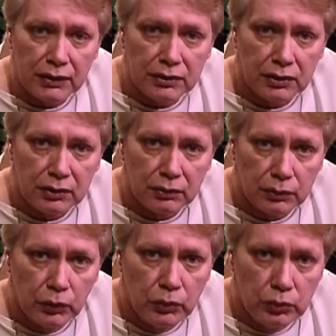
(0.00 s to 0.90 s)
to
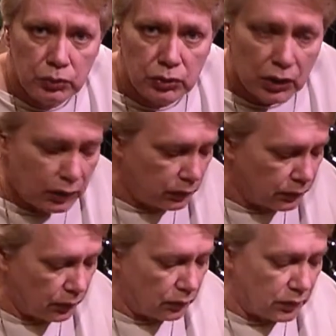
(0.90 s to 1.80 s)
lose. You
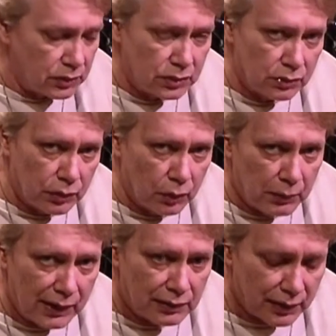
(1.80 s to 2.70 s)
know, let's go
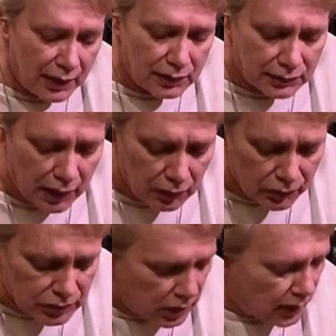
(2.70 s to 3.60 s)
back to that dollar
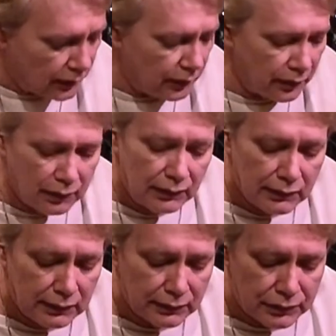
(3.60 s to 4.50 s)
sign there.
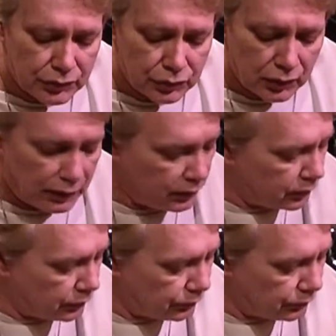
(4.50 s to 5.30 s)
Let's try to